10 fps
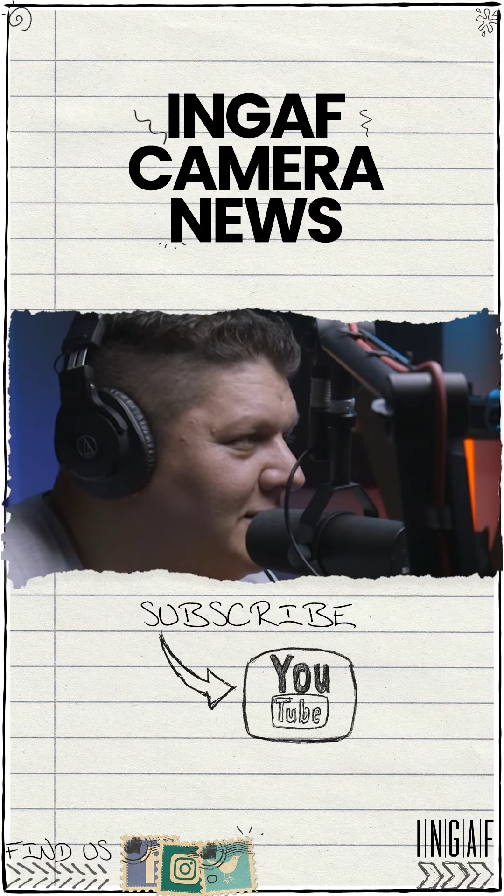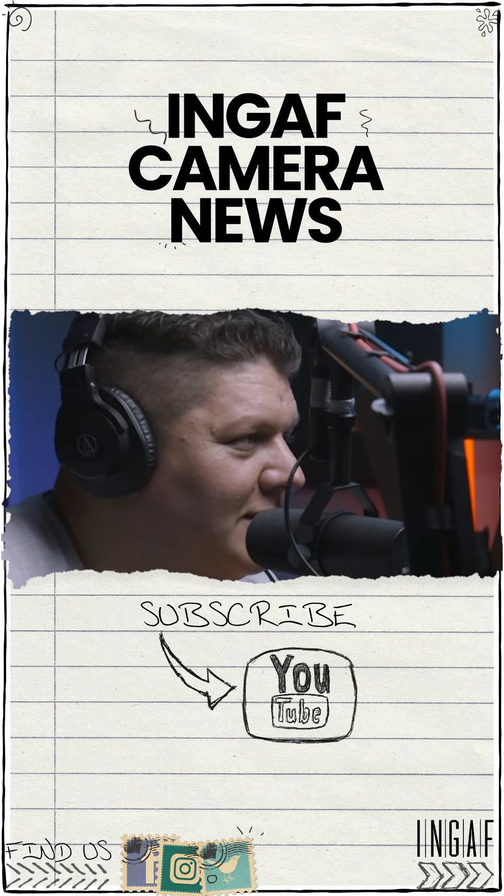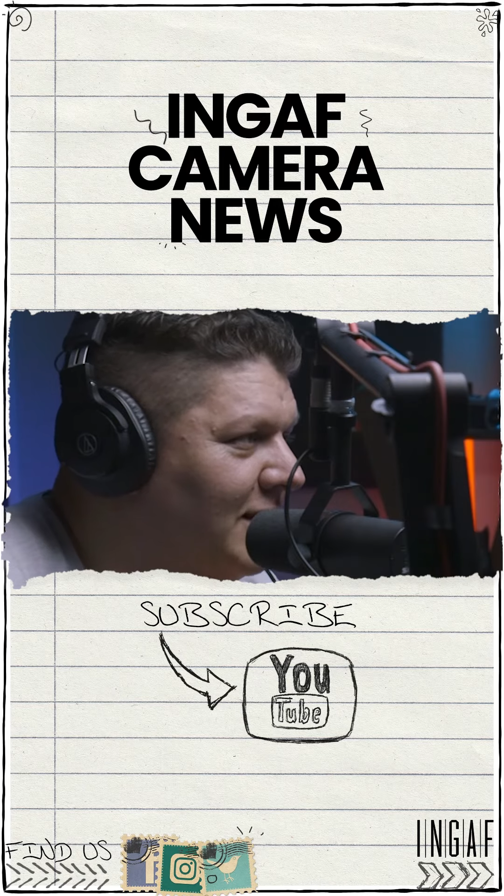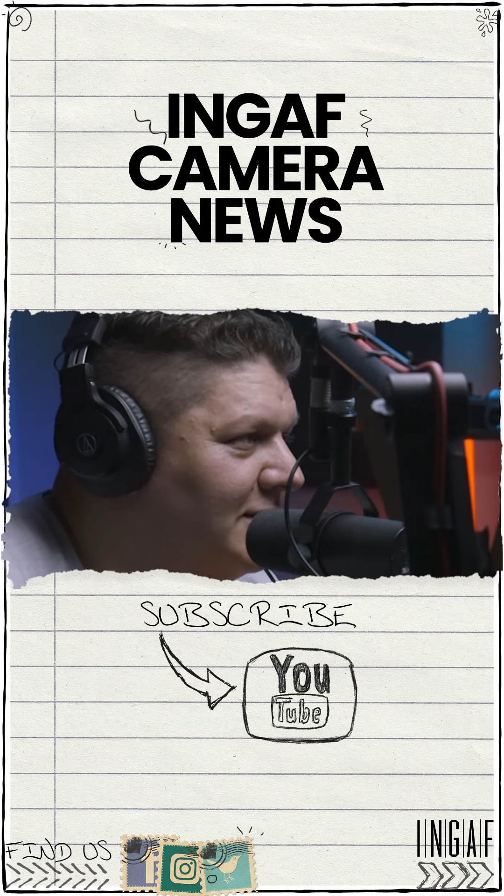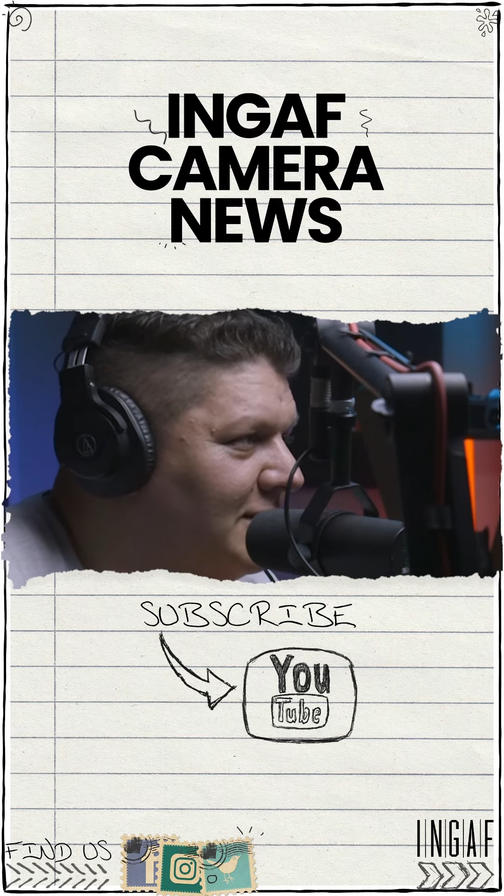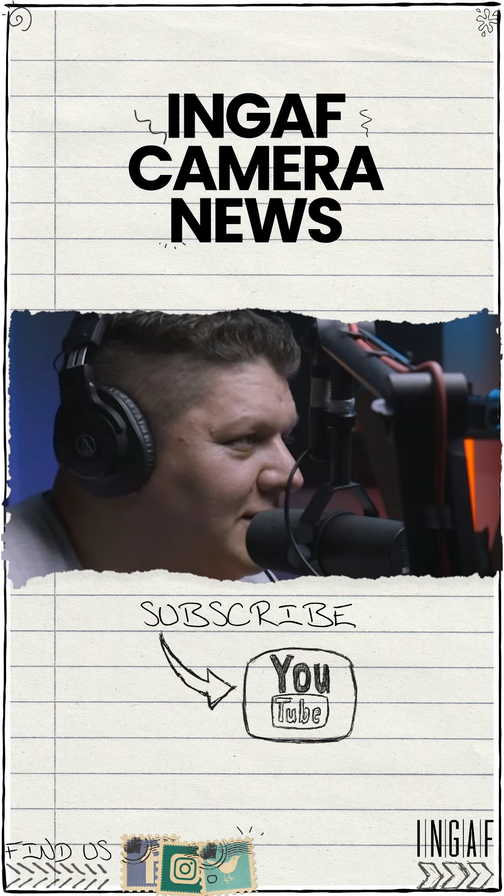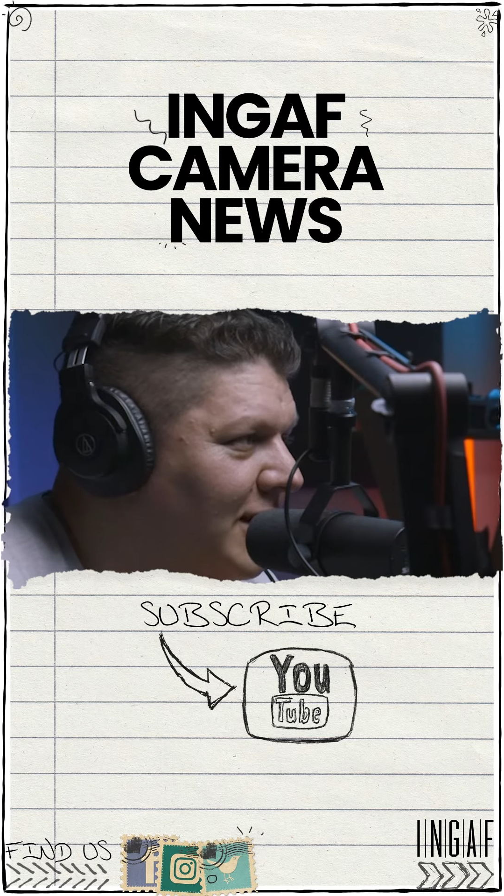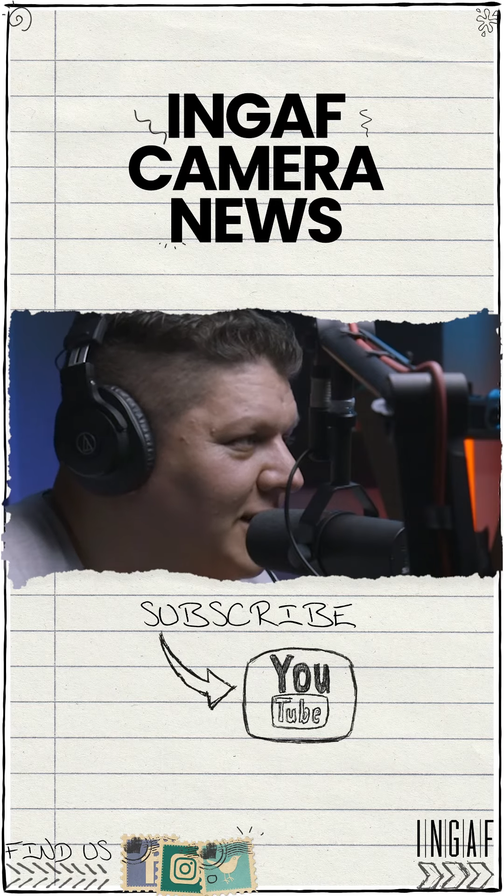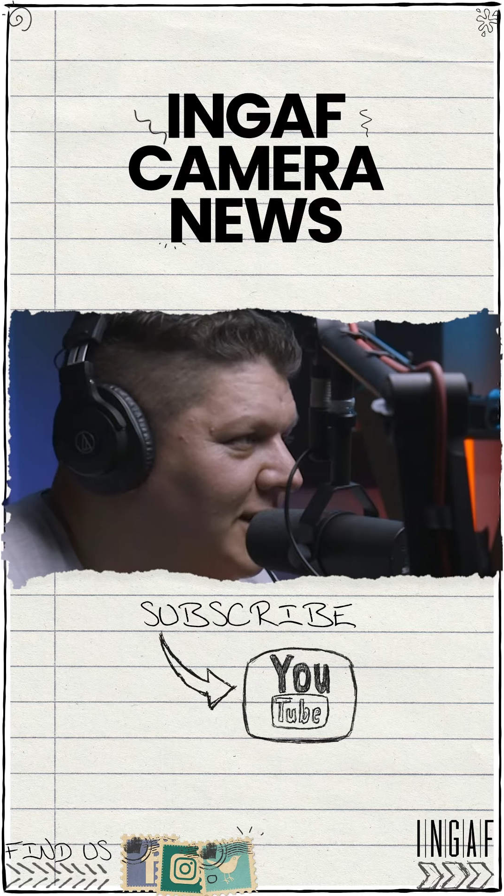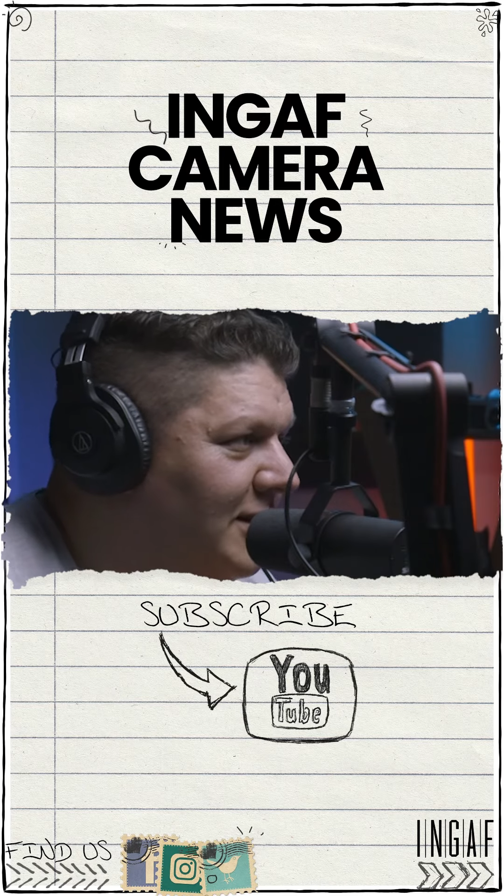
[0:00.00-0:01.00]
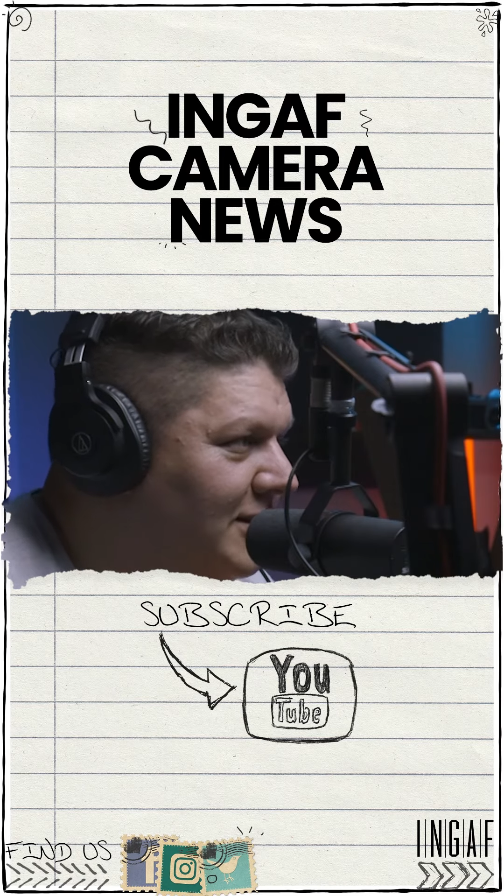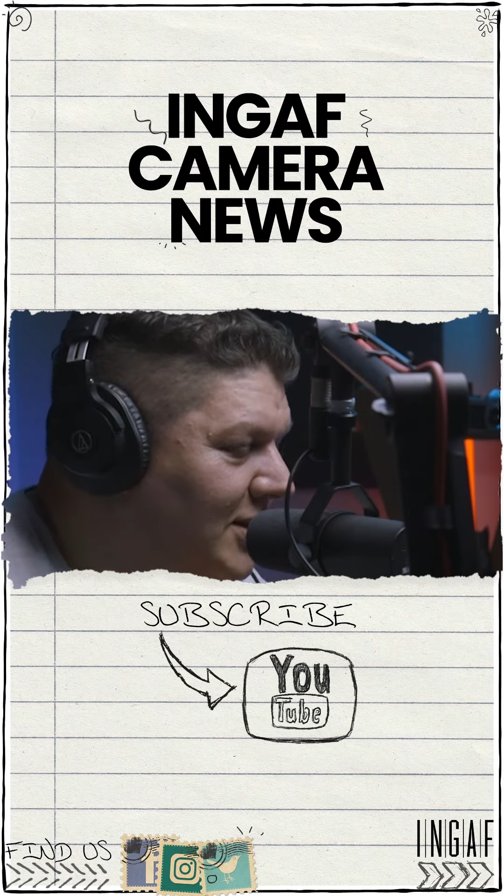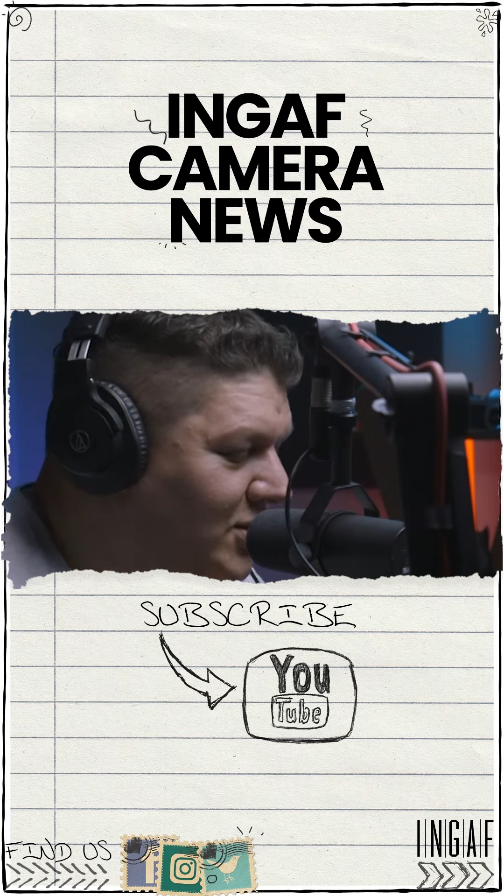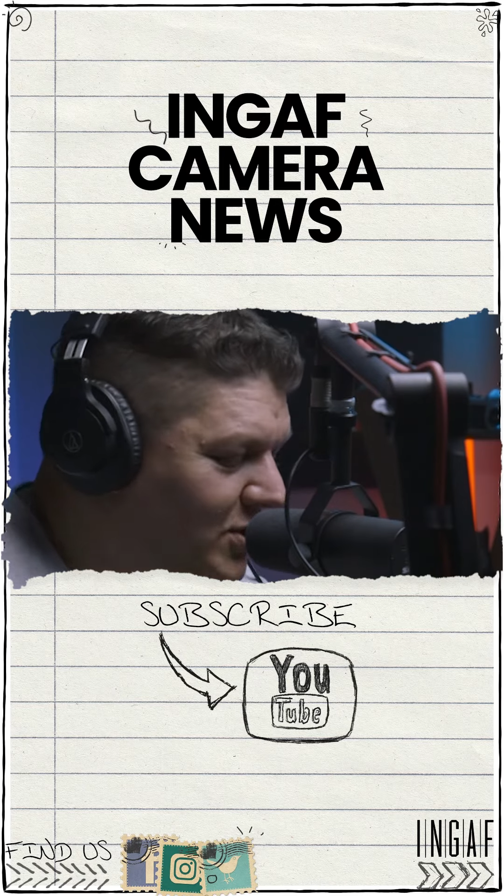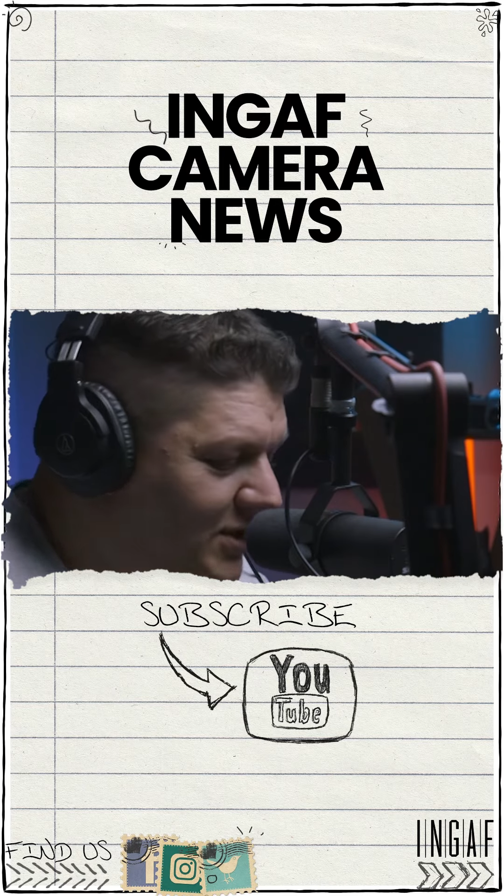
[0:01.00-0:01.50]
Yeah. So
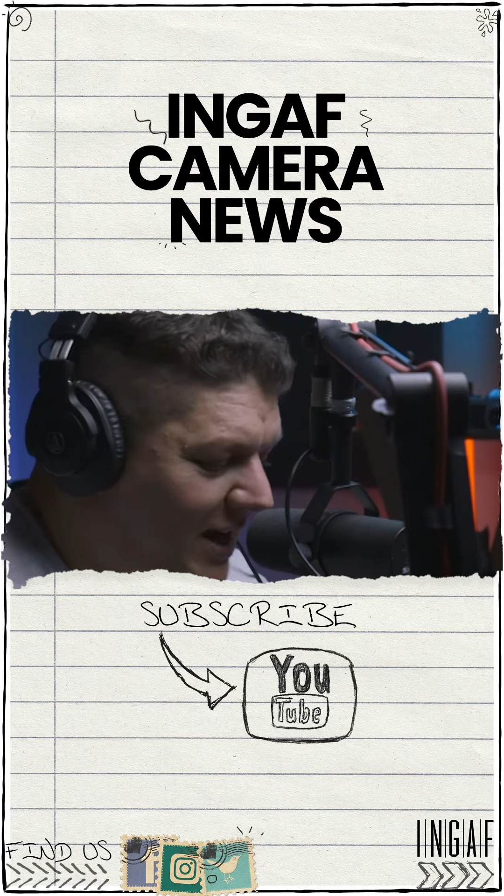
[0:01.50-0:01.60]
did you